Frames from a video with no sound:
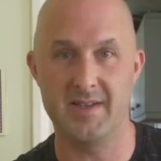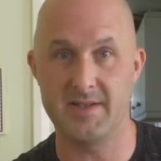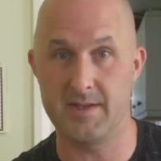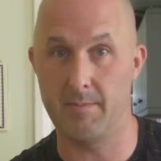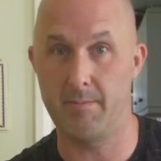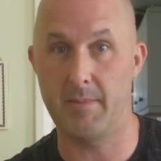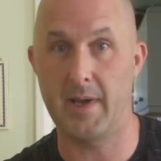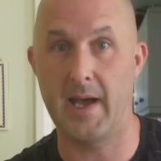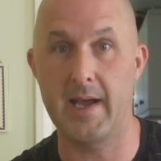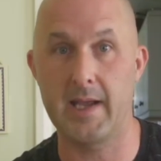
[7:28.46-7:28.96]
the
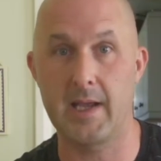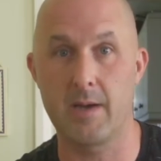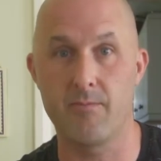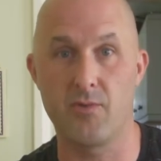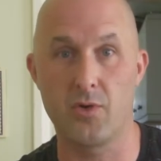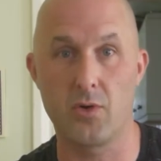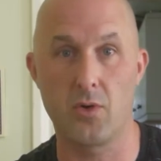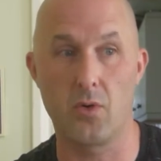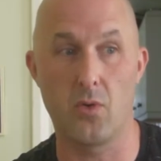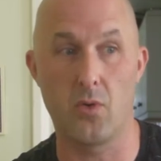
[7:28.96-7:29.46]
backup
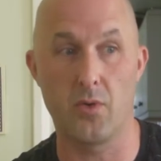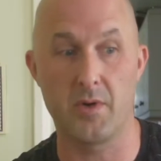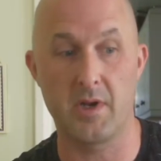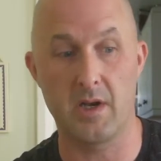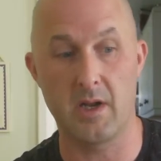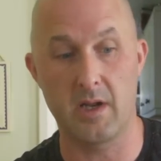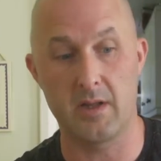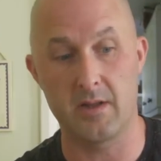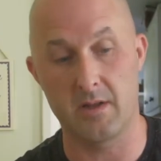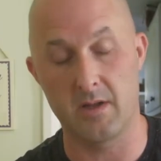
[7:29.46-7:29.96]
recording,
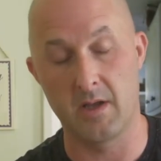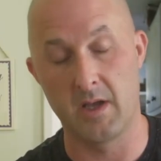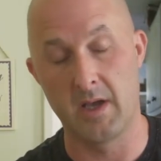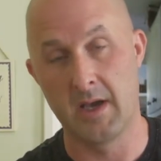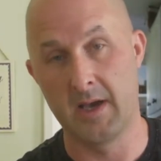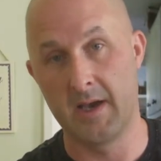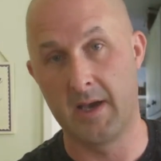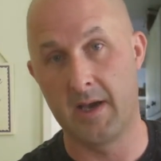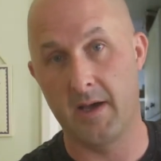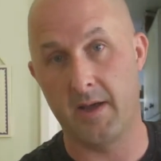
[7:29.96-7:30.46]
and
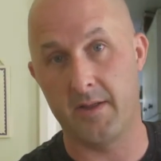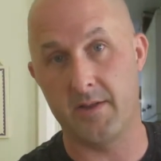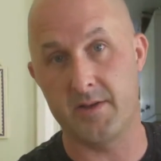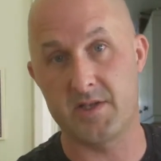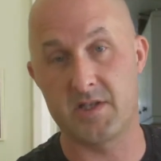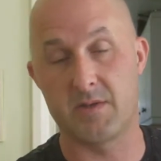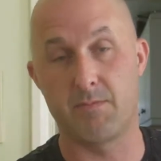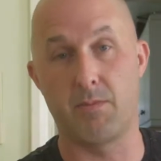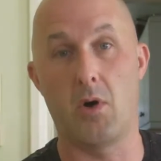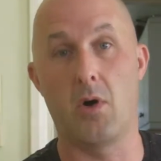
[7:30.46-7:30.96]
the
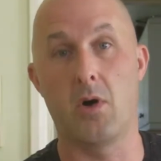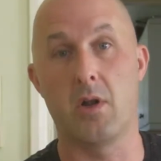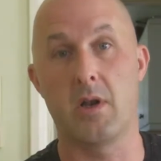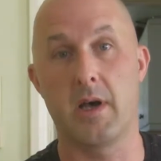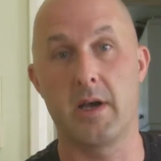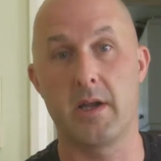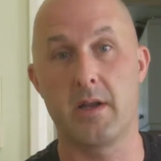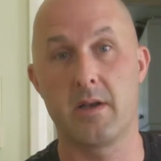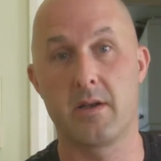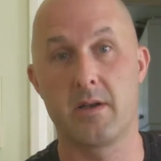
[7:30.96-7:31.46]

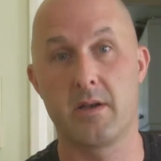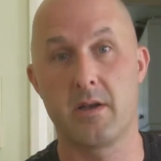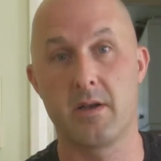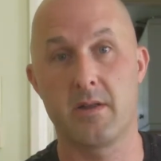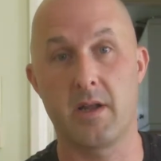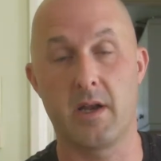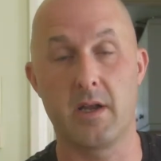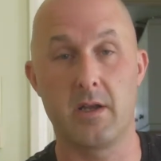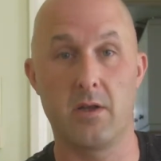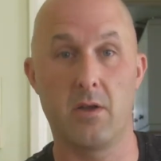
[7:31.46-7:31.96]
spotlight
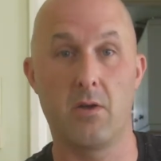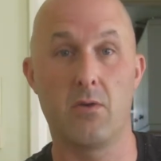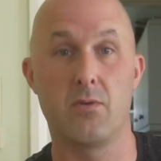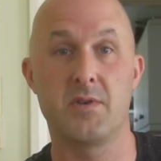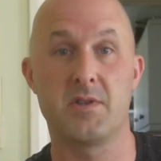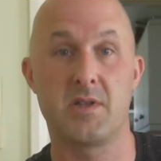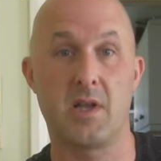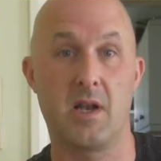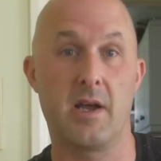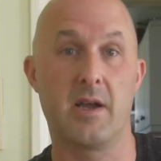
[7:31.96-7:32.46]
that I
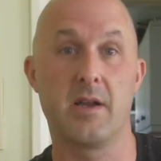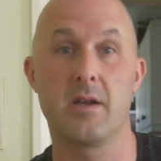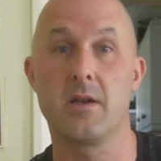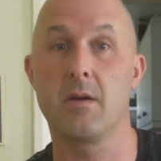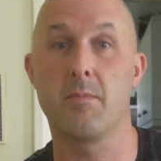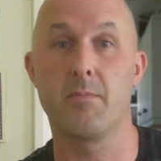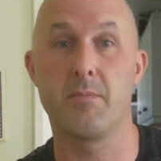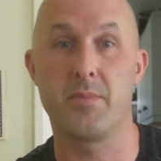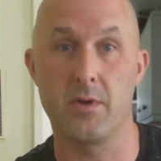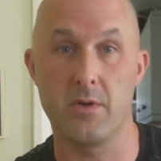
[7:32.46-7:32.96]
used to light
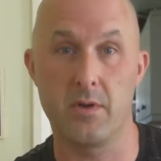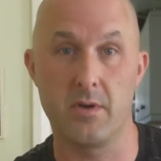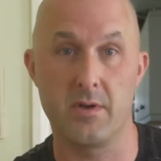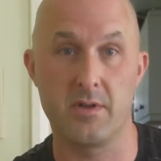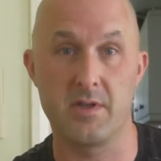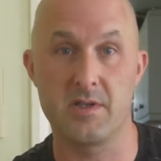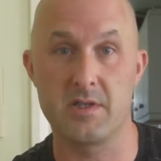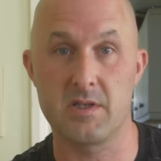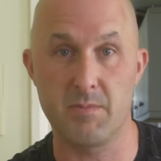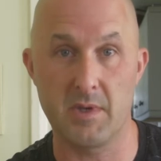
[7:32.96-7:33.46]
up
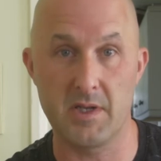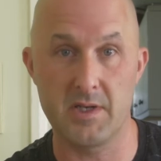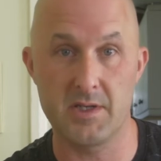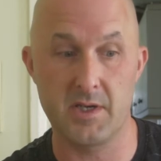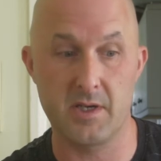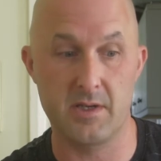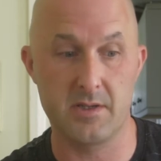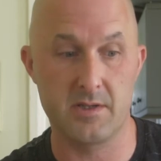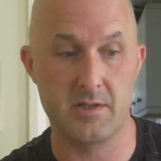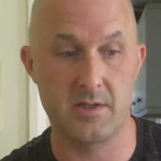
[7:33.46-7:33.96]
the
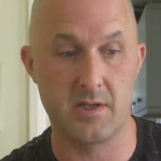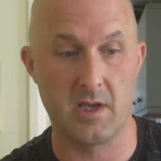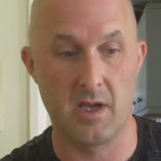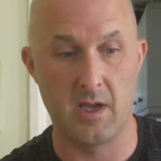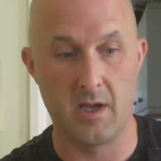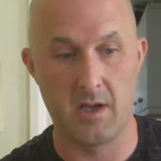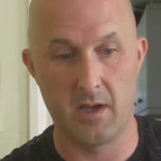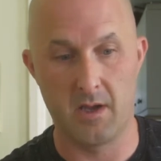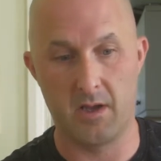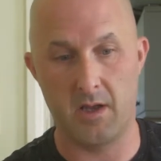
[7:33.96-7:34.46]
speeches,
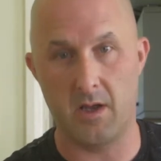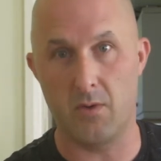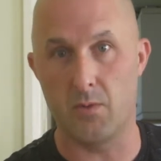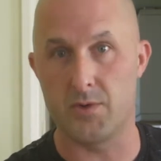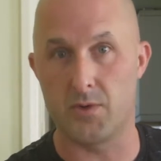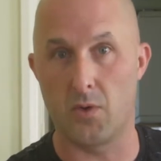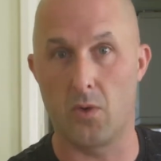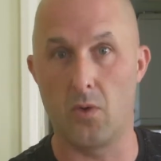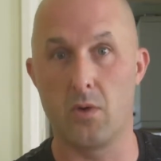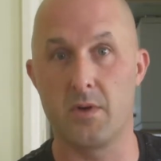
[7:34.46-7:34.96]
it was
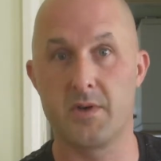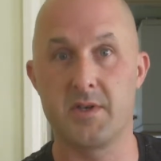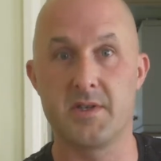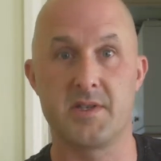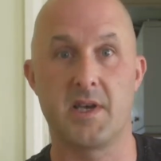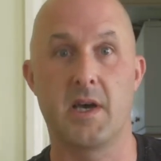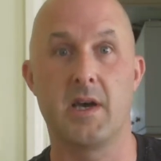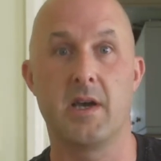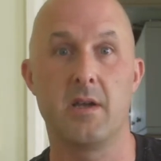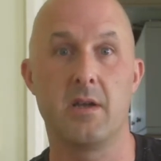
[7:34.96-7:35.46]
all
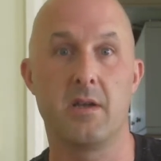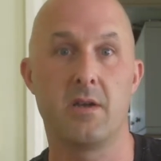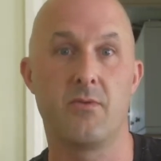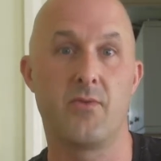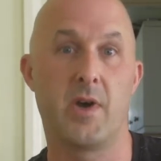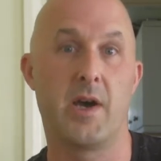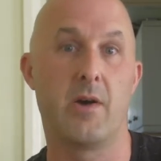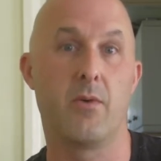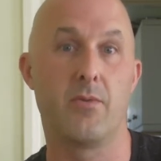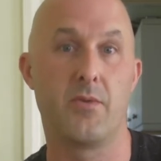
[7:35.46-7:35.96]
designed
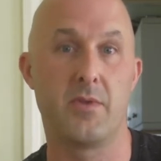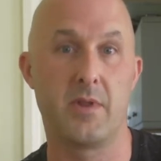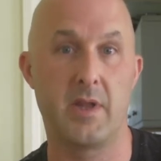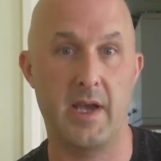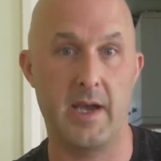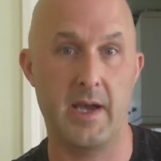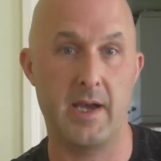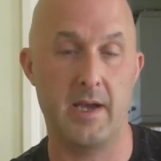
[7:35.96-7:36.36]
around there.